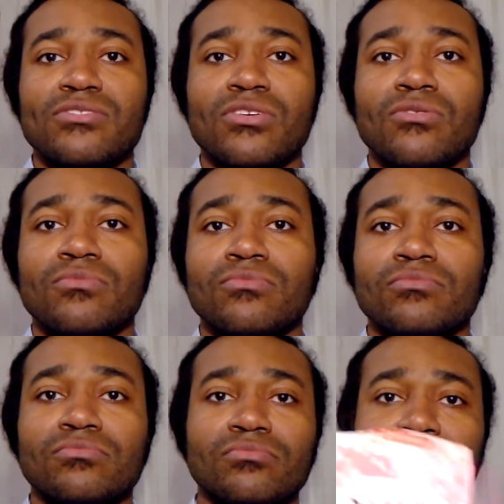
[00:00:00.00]
So
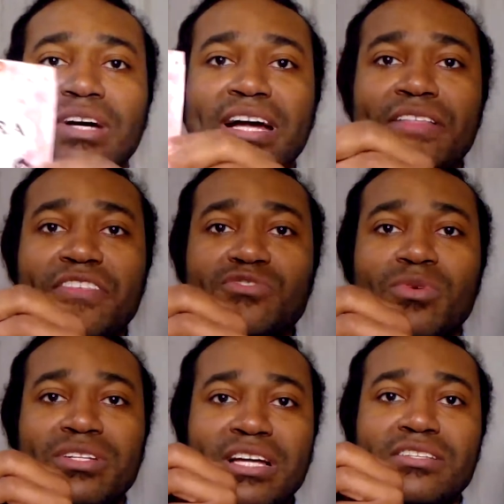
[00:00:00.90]
I got this
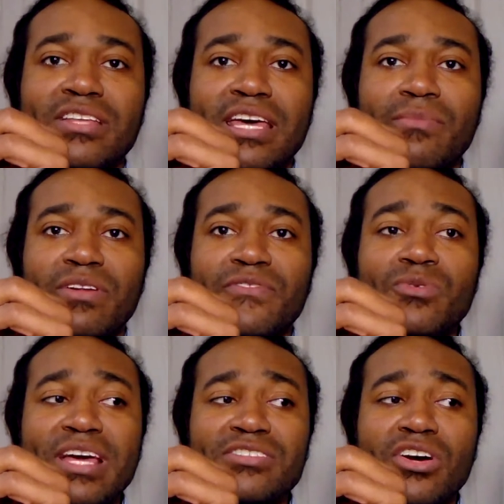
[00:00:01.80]
one, not today, but a few
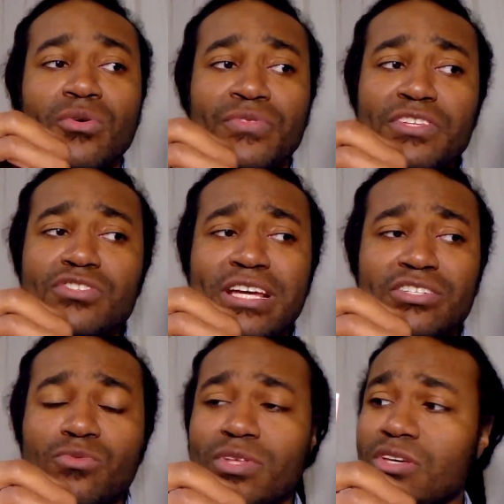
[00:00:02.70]
days ago. This is
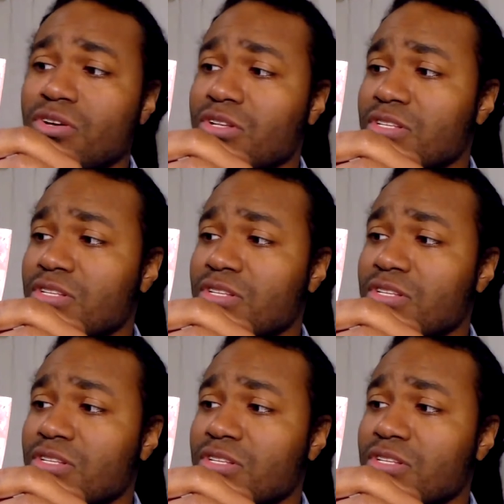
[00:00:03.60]
actually really good.